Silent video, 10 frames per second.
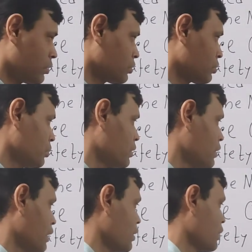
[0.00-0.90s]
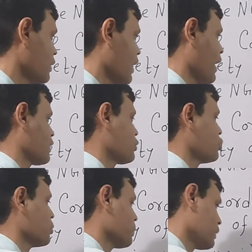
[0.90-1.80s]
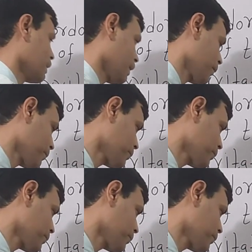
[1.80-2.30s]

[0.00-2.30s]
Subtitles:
So here, at should be there.